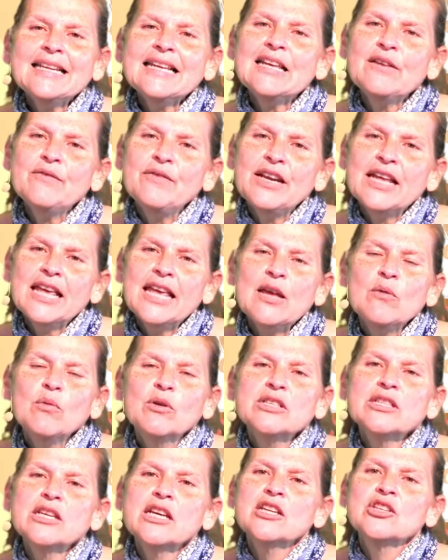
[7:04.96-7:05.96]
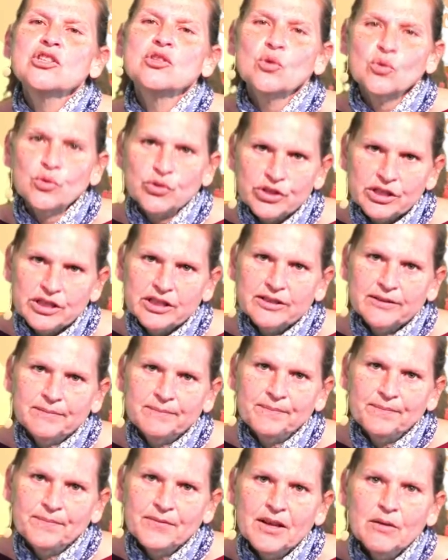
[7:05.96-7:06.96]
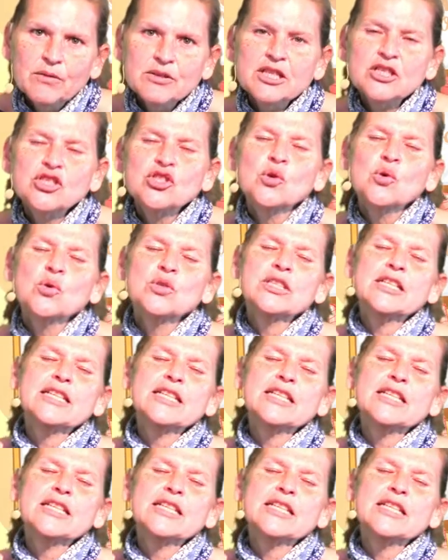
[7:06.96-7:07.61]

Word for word: evening, he was exhausted. He was exhausted.